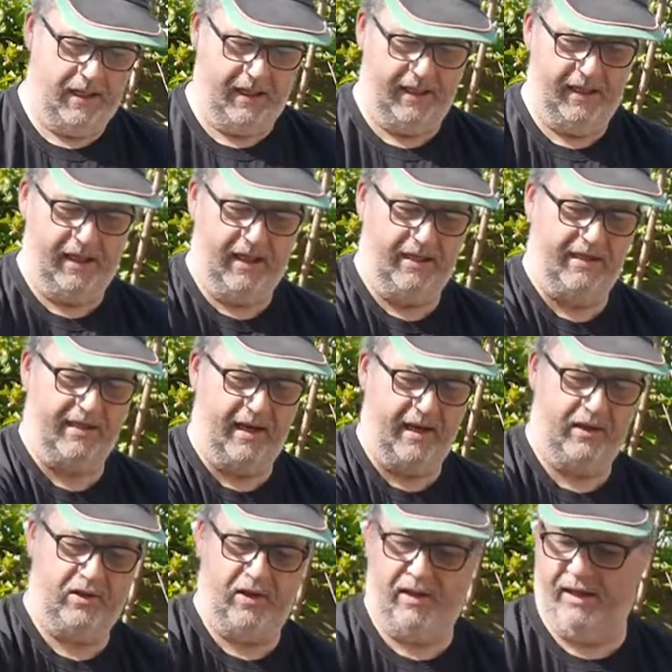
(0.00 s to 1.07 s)
in this
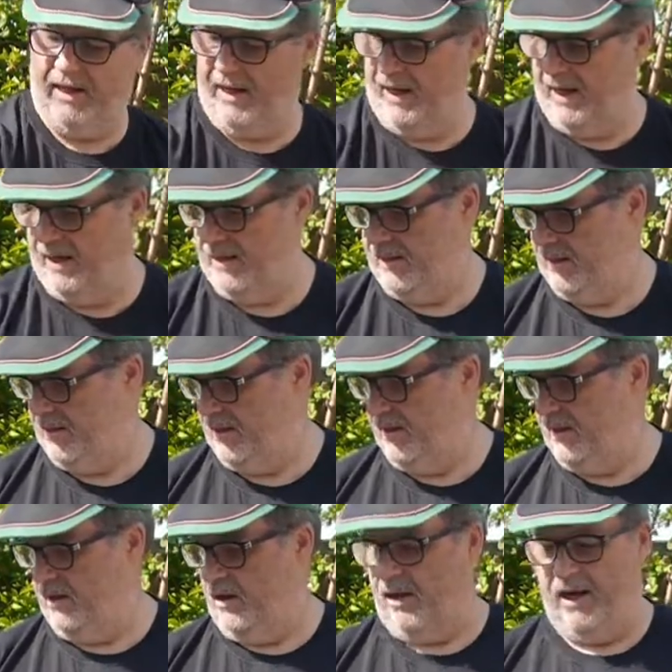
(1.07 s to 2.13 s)
section here,
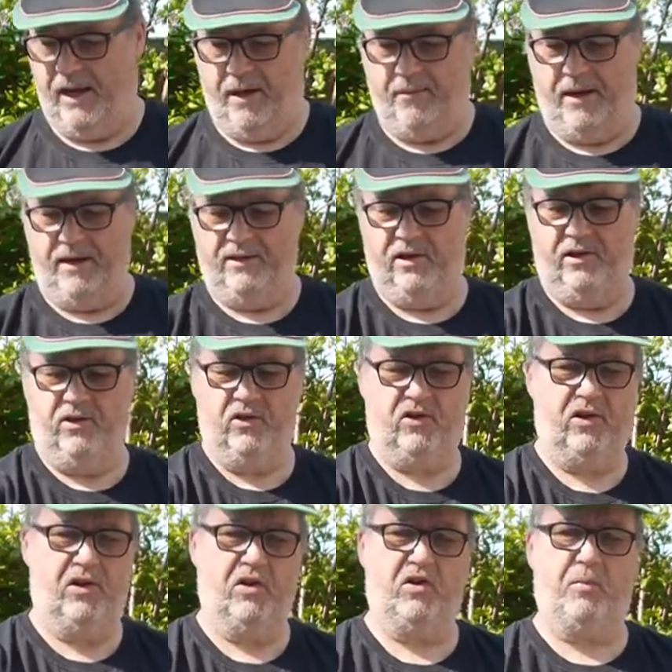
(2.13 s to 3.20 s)
I am actually
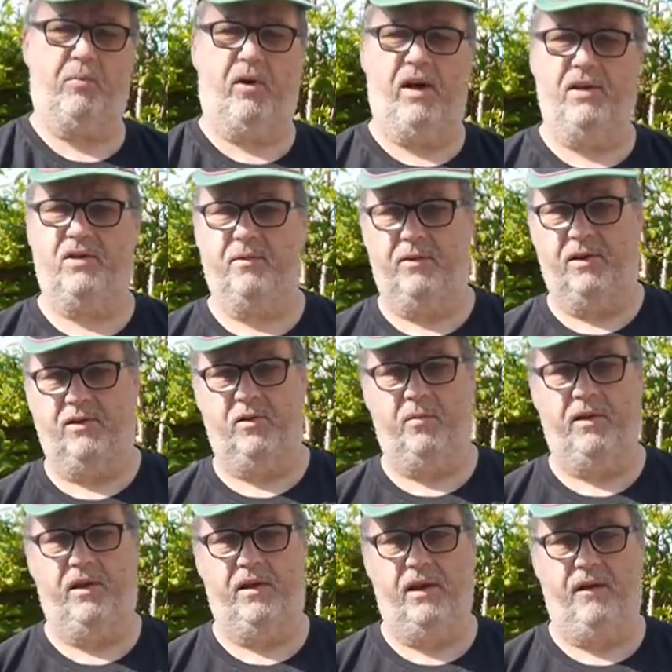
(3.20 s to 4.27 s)
just going to spray some of the
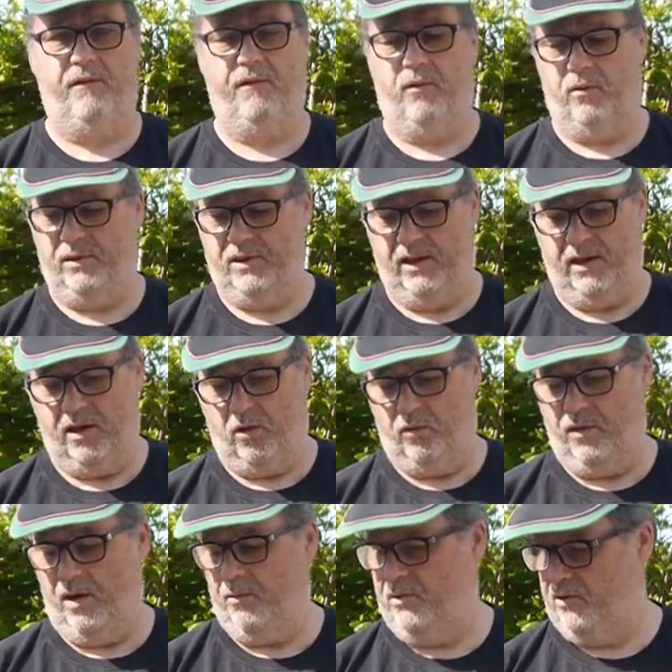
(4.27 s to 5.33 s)
WD-40.
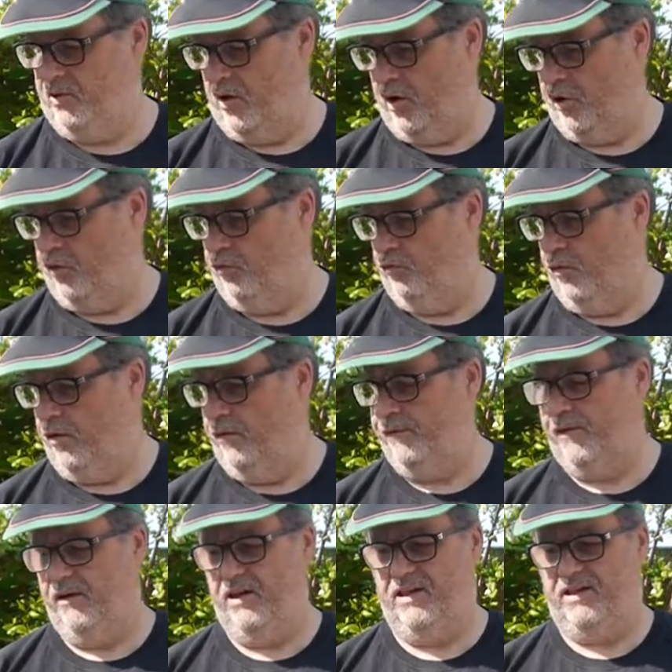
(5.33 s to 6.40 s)
Although there's not a groove
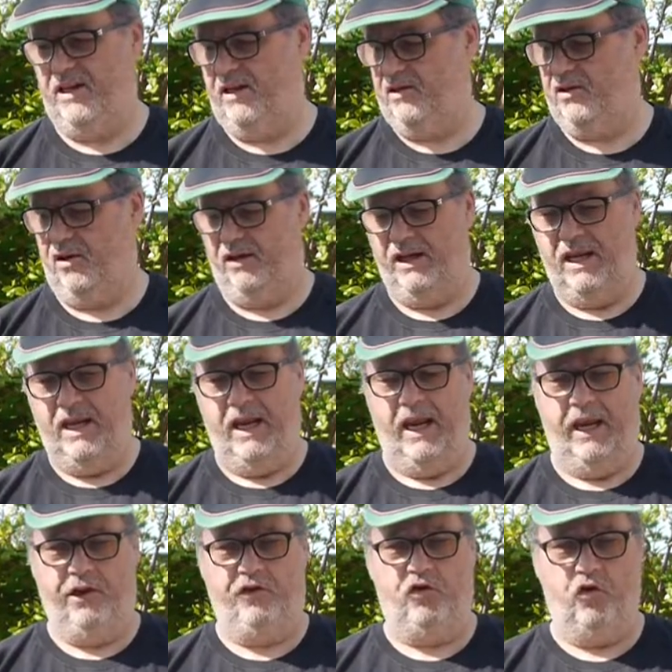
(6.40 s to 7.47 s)
that it sits on,
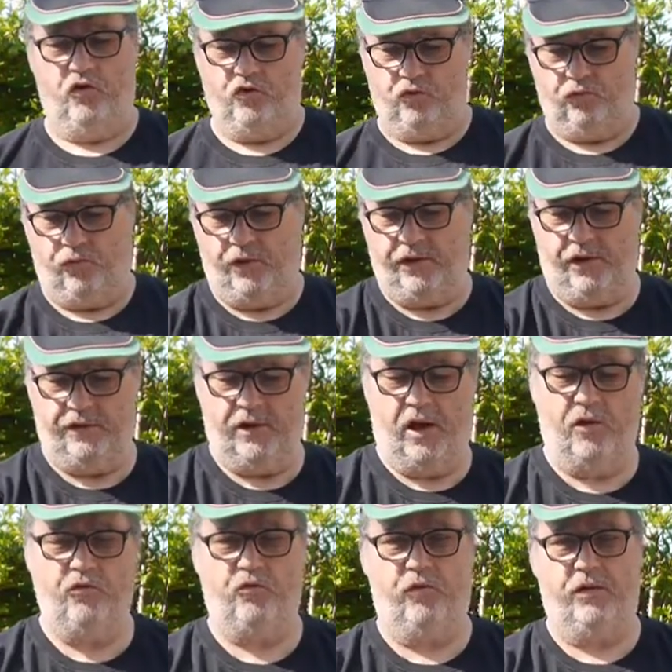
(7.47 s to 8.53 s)
it does run on
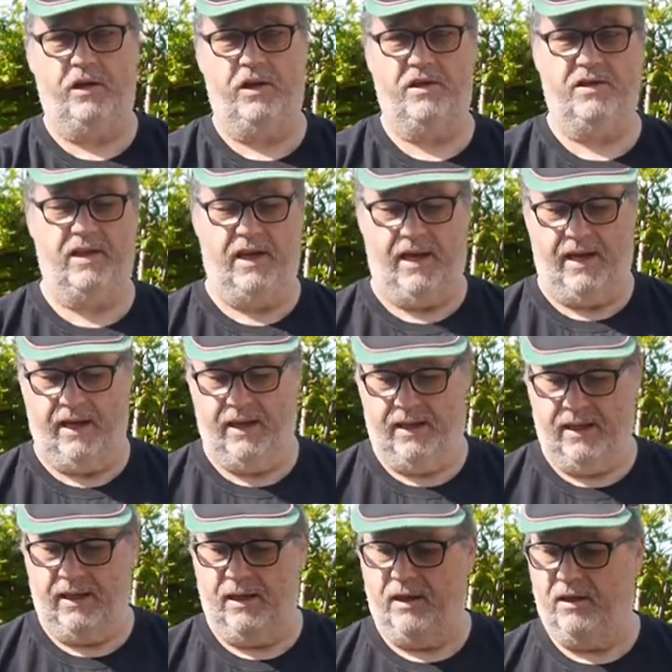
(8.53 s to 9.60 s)
those runners there.
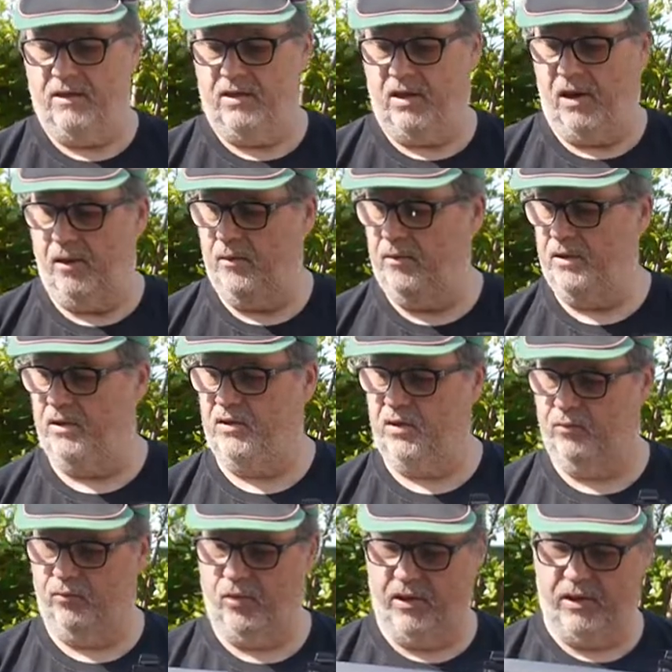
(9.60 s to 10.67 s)
So there's
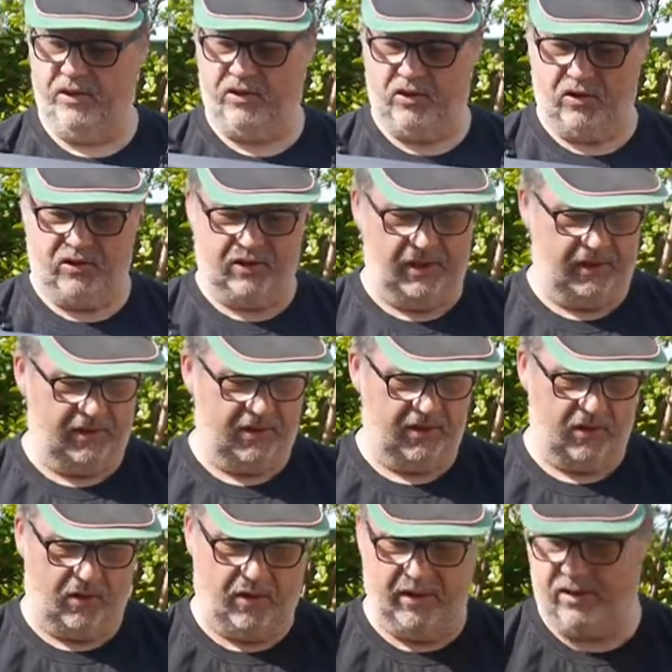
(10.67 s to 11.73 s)
some runners just
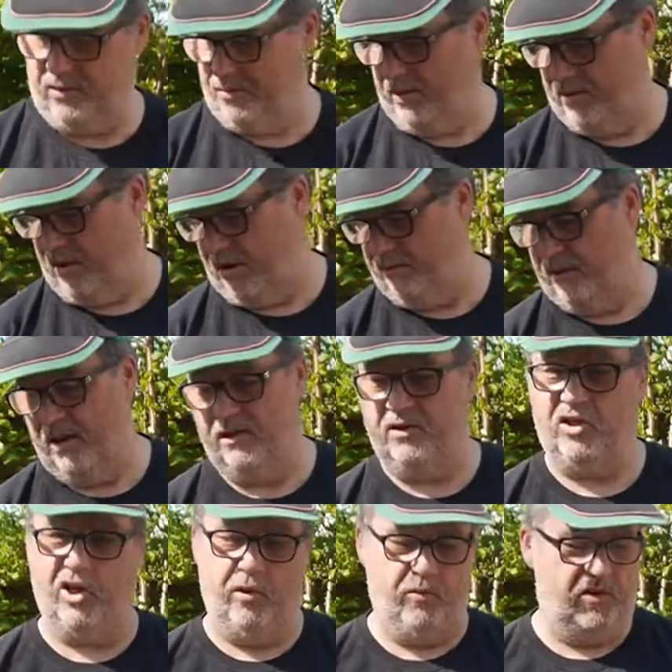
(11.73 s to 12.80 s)
inside, on the
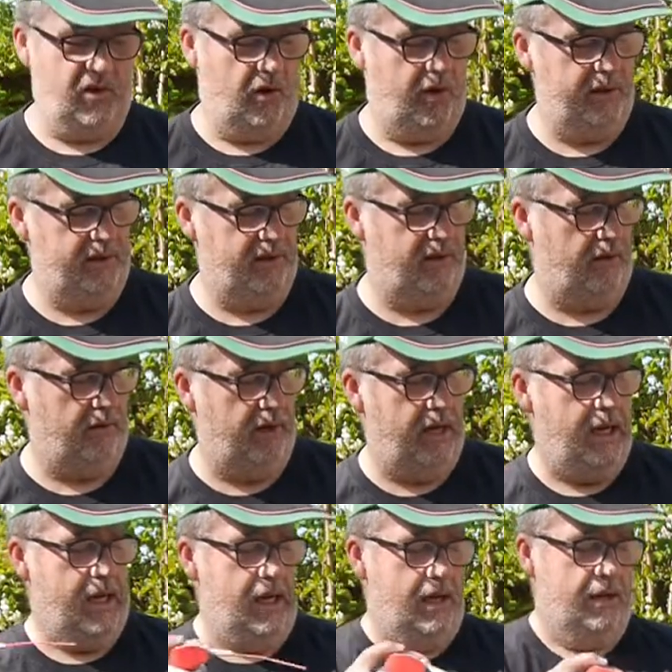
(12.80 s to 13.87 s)
two sides, sorry,
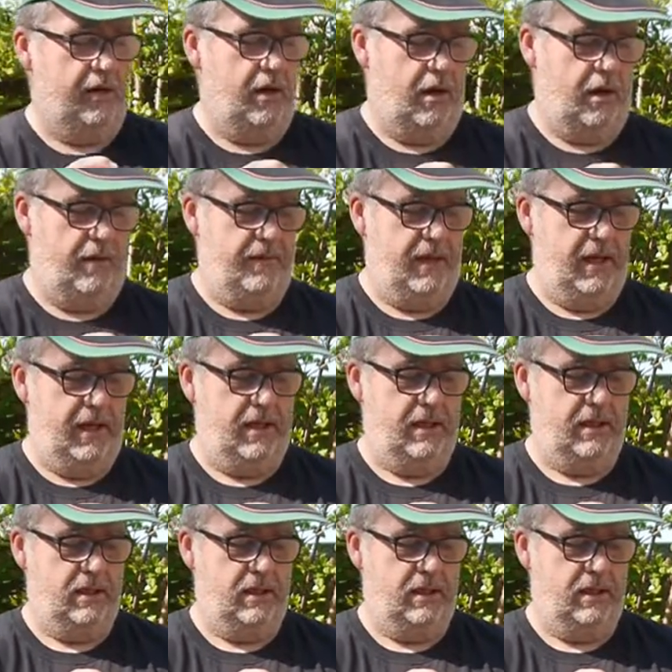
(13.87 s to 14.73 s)
not on the...